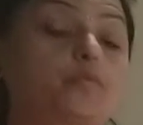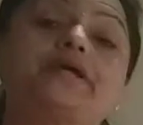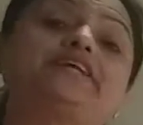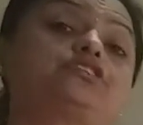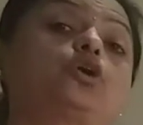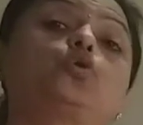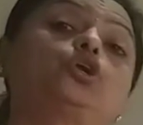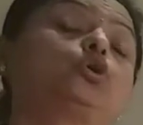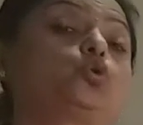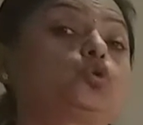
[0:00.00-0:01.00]
of
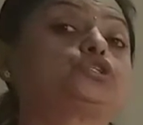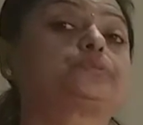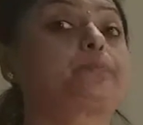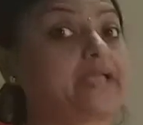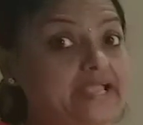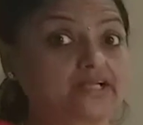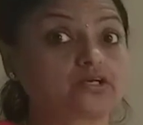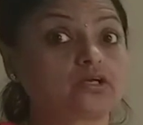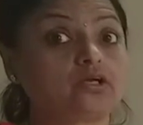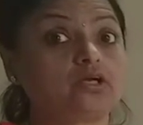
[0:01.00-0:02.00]
hexagonal close
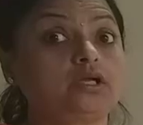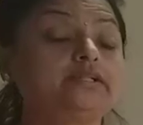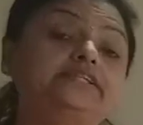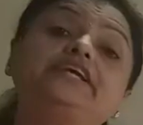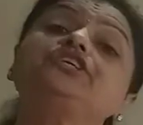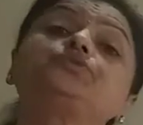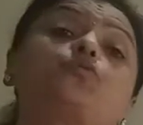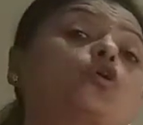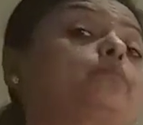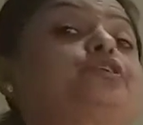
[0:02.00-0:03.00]
pack. There is
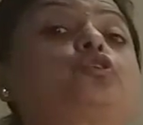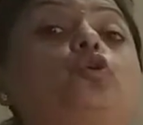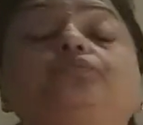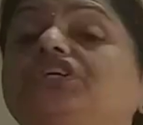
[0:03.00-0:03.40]
formation of